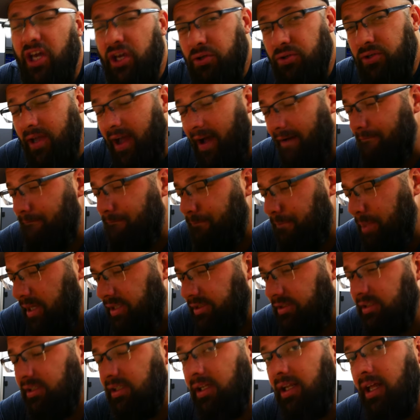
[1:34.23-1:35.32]
You see, I've
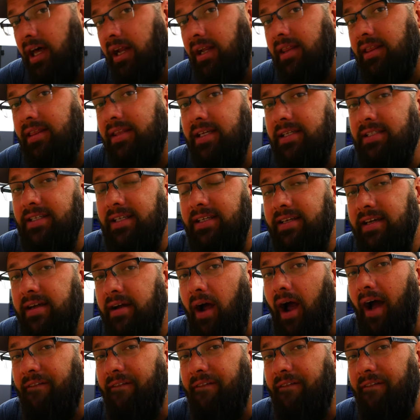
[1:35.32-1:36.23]
built a lot of things in here,